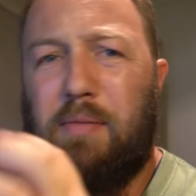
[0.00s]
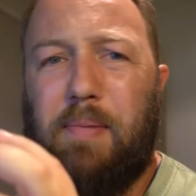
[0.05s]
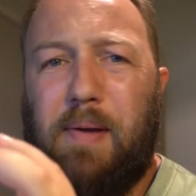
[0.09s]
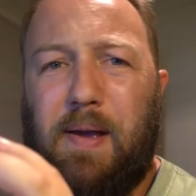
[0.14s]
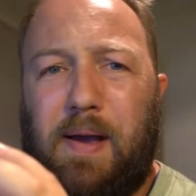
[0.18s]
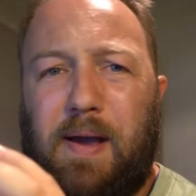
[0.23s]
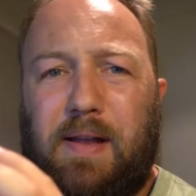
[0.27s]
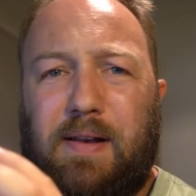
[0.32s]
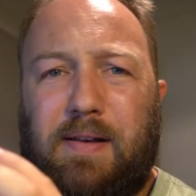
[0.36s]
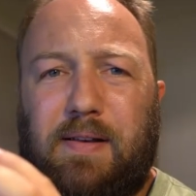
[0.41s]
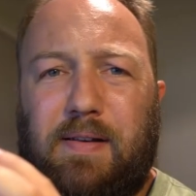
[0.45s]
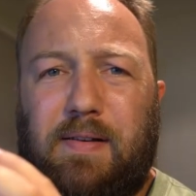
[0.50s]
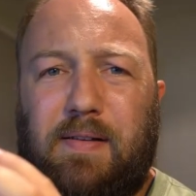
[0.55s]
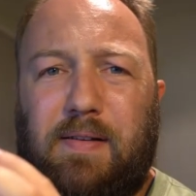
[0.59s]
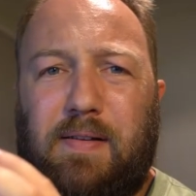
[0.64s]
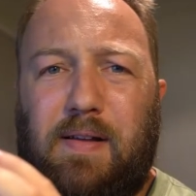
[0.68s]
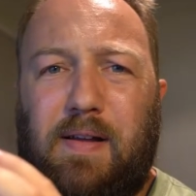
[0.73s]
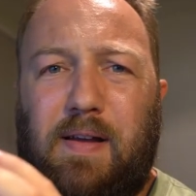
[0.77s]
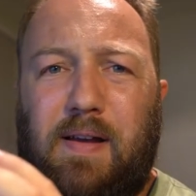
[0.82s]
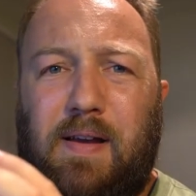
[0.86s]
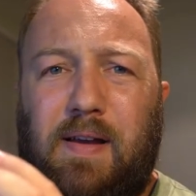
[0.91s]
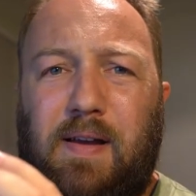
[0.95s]
about
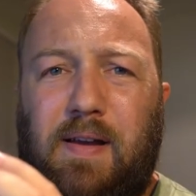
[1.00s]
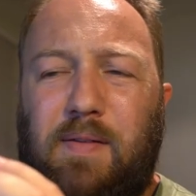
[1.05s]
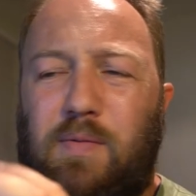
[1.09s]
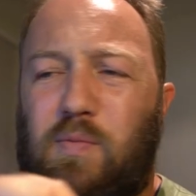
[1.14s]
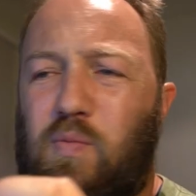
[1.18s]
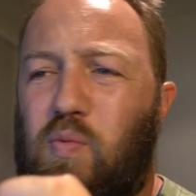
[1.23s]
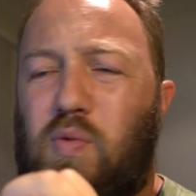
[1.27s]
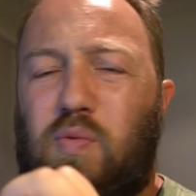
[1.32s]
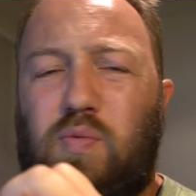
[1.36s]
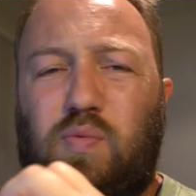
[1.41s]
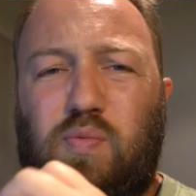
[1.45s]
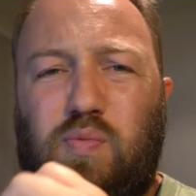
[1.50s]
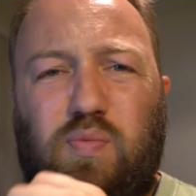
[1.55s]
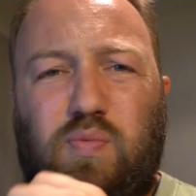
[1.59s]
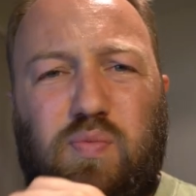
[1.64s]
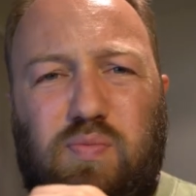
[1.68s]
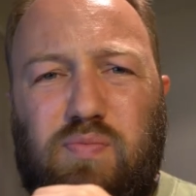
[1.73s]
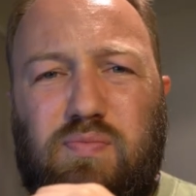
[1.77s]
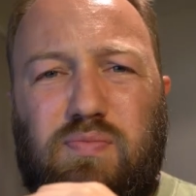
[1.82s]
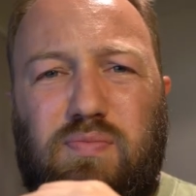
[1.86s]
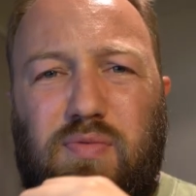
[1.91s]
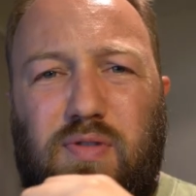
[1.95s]

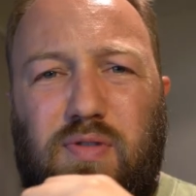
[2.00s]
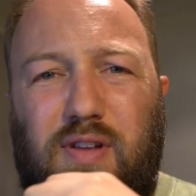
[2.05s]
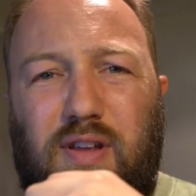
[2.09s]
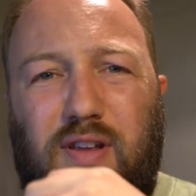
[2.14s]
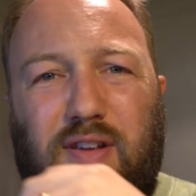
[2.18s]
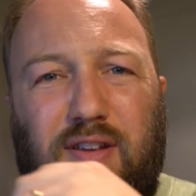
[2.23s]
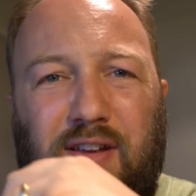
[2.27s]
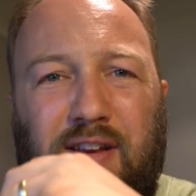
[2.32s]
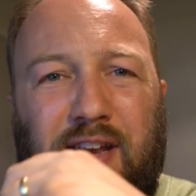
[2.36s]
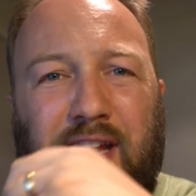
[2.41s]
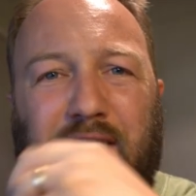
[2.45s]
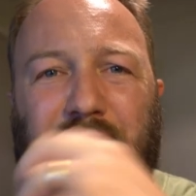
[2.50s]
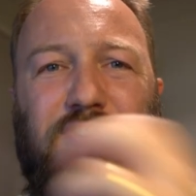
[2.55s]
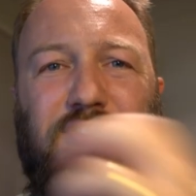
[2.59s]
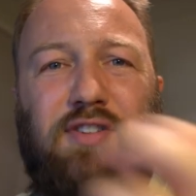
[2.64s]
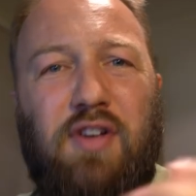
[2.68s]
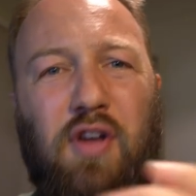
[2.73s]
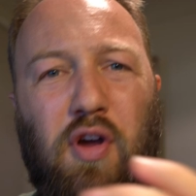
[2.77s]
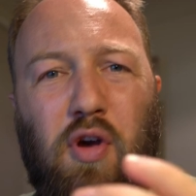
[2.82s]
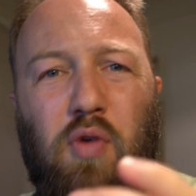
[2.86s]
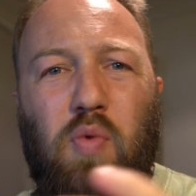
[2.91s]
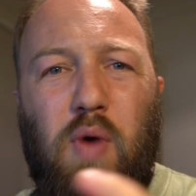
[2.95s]
you need
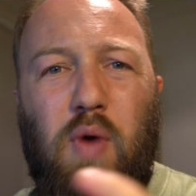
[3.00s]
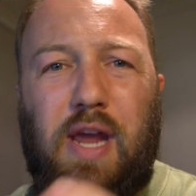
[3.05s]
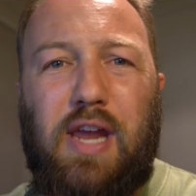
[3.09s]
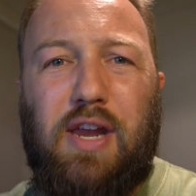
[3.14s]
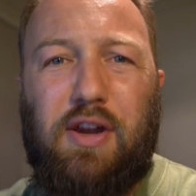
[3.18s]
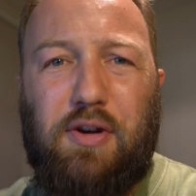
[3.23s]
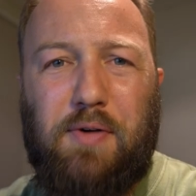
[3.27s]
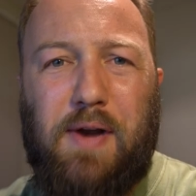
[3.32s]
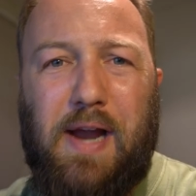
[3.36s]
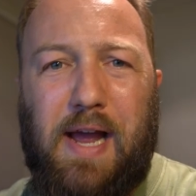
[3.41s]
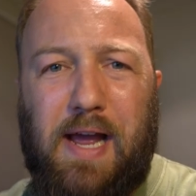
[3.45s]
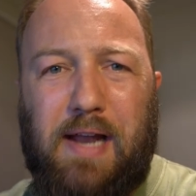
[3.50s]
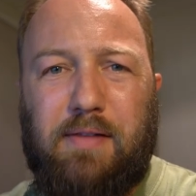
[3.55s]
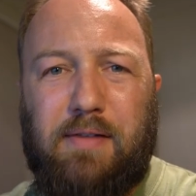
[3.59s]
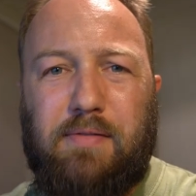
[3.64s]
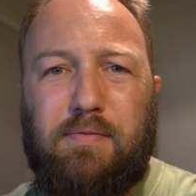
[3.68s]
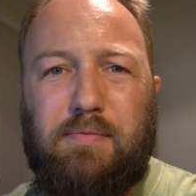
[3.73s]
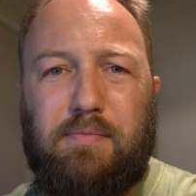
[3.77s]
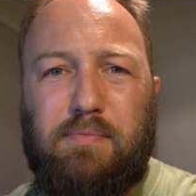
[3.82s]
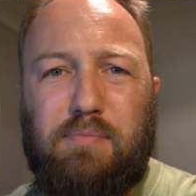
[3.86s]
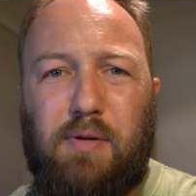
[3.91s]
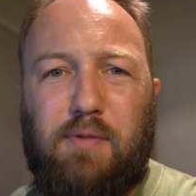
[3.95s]
to know where you're at
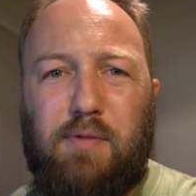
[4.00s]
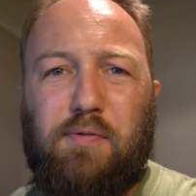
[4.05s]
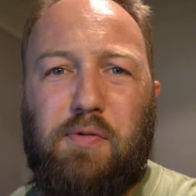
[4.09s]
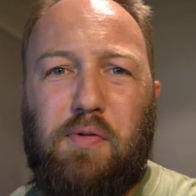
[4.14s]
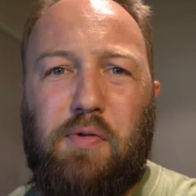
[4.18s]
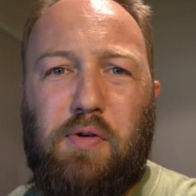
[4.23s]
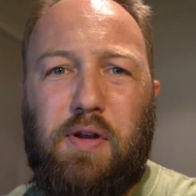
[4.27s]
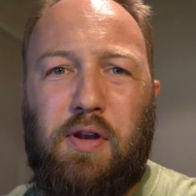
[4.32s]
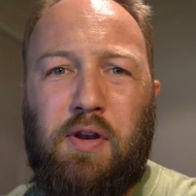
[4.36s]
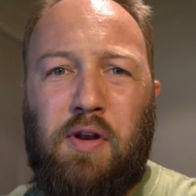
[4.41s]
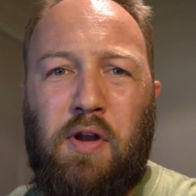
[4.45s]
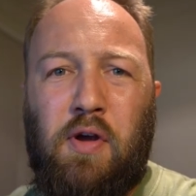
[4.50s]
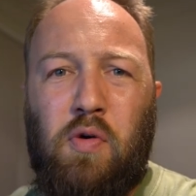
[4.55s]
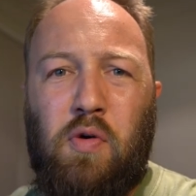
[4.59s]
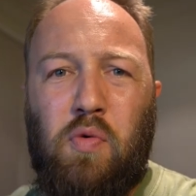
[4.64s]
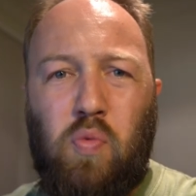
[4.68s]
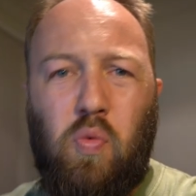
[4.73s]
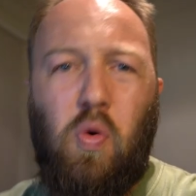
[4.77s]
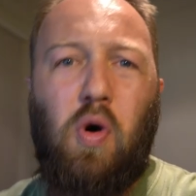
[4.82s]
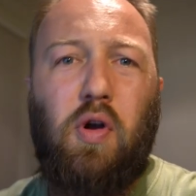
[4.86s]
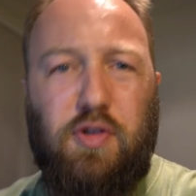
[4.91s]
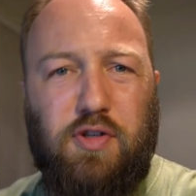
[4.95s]
before you know
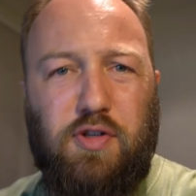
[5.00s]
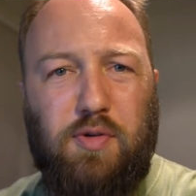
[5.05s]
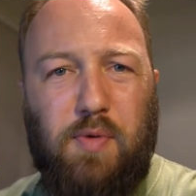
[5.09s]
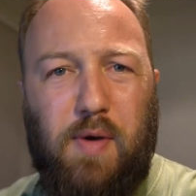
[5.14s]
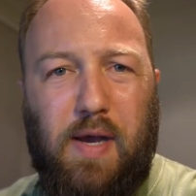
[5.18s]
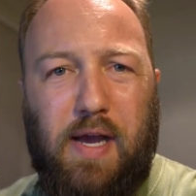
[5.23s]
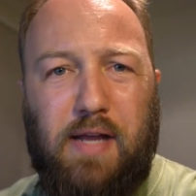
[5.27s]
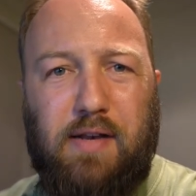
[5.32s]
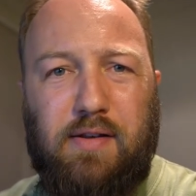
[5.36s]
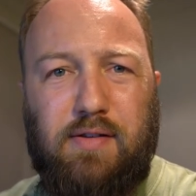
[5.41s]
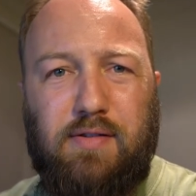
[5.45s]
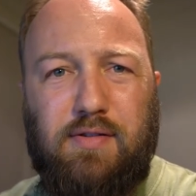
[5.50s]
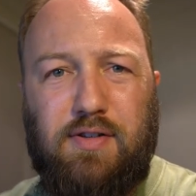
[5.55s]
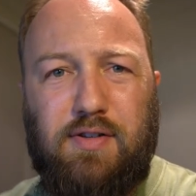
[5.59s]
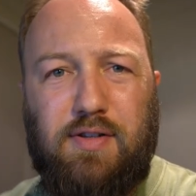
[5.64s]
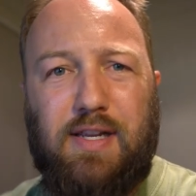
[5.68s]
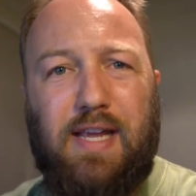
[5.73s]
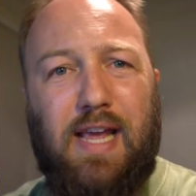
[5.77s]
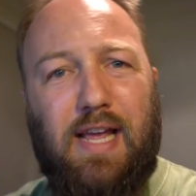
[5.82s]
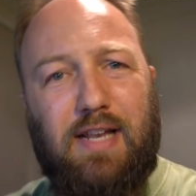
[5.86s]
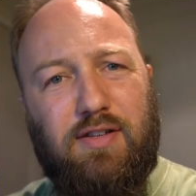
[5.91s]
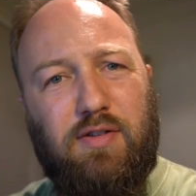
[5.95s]
what to add
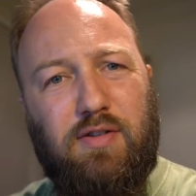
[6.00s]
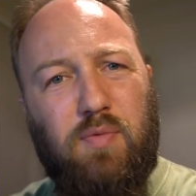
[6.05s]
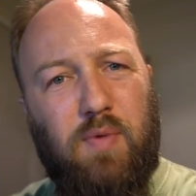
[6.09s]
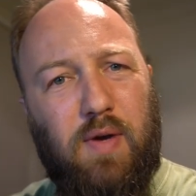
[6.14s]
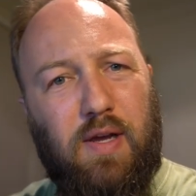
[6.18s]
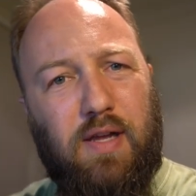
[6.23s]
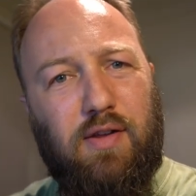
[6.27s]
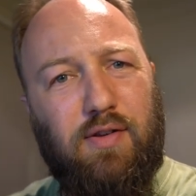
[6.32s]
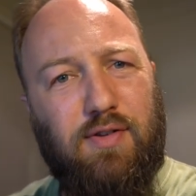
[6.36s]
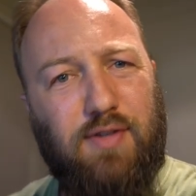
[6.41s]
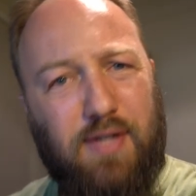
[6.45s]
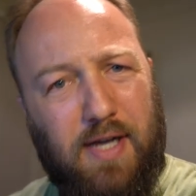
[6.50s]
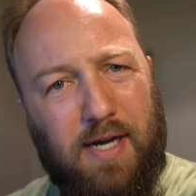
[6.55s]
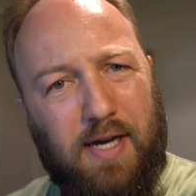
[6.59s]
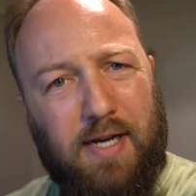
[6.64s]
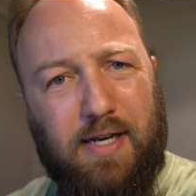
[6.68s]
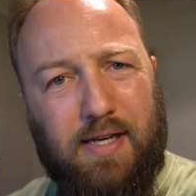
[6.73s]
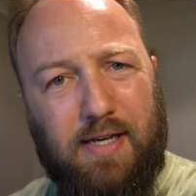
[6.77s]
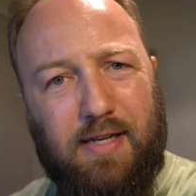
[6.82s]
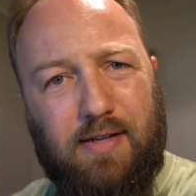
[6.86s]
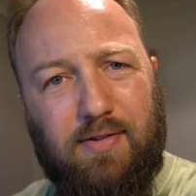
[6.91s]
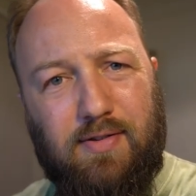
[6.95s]
to get to where your
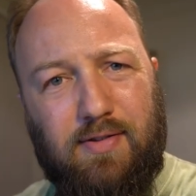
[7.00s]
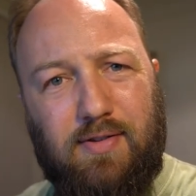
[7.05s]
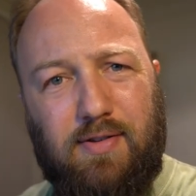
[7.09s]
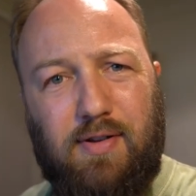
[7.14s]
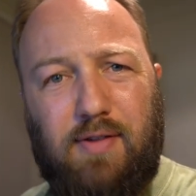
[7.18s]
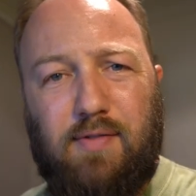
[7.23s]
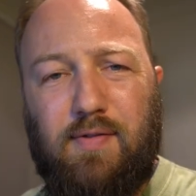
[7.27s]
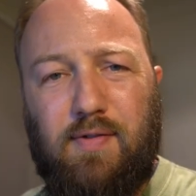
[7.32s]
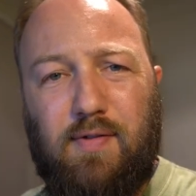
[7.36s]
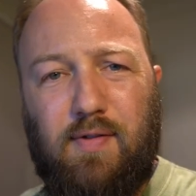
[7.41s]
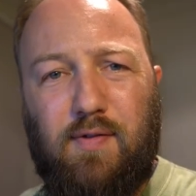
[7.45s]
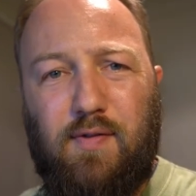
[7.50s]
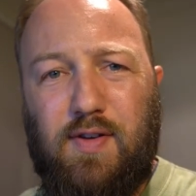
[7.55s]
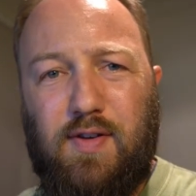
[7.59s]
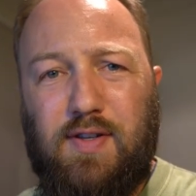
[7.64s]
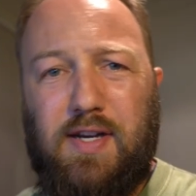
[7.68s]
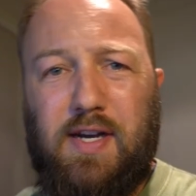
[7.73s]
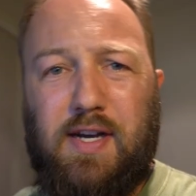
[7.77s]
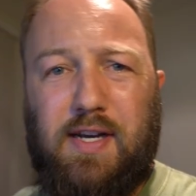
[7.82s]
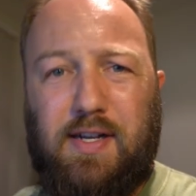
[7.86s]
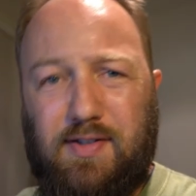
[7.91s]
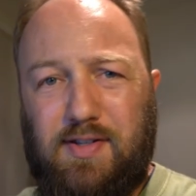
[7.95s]
target is. So if your
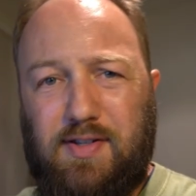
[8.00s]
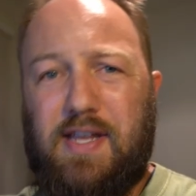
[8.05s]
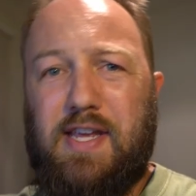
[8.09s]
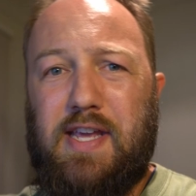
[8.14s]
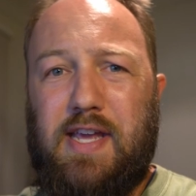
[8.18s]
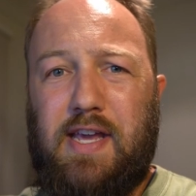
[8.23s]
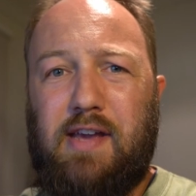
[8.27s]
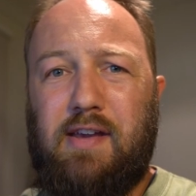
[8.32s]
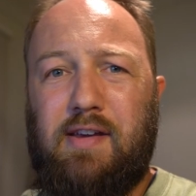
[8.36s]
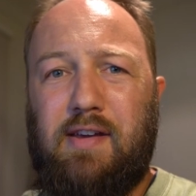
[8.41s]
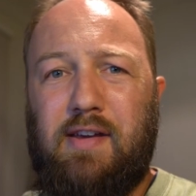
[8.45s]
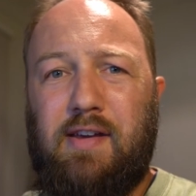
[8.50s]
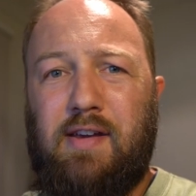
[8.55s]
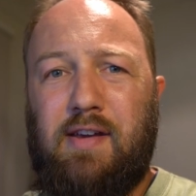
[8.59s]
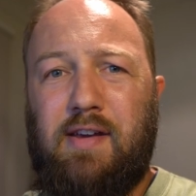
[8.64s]
target's here,